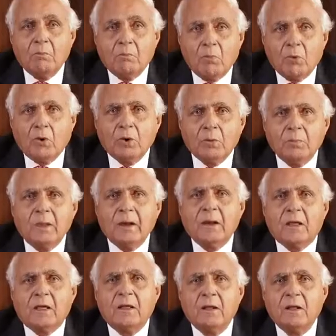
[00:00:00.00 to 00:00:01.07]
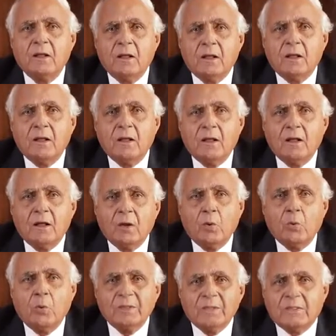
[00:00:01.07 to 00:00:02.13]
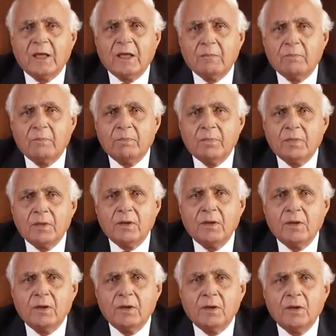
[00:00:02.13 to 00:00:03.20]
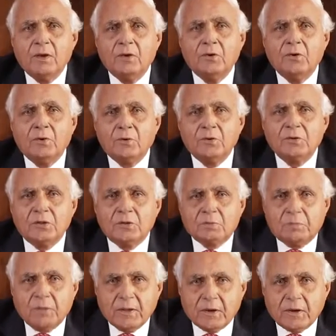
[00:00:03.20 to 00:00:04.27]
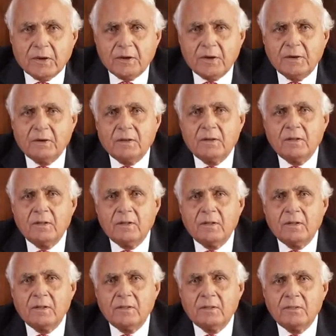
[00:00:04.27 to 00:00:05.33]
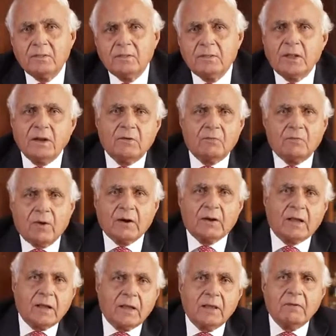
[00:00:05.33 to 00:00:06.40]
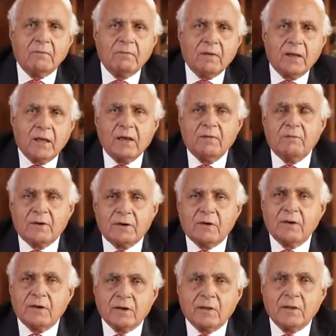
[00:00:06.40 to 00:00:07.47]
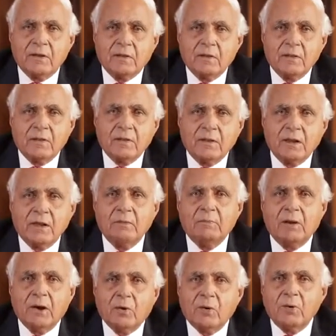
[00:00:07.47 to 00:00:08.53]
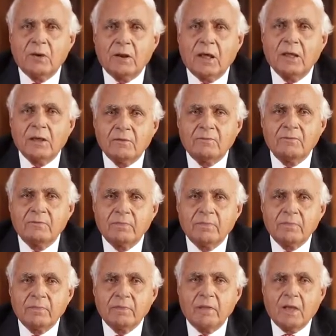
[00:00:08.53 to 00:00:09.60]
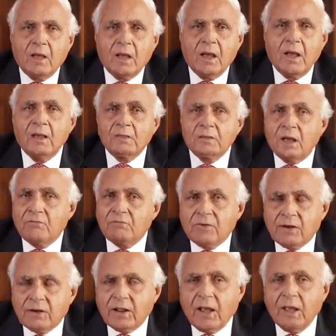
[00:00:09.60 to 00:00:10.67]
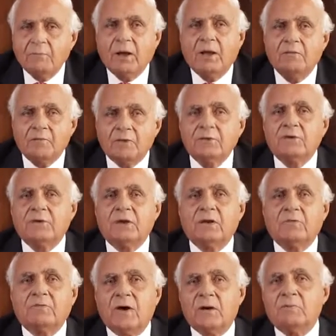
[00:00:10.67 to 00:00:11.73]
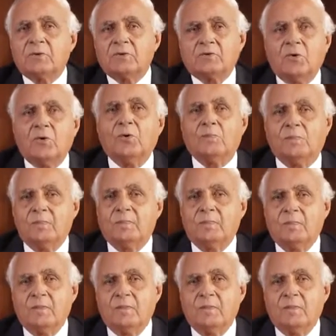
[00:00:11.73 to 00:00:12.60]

more milk with them during this period than what I have ever drunk in my whole life. As every time I visited a farmer's home,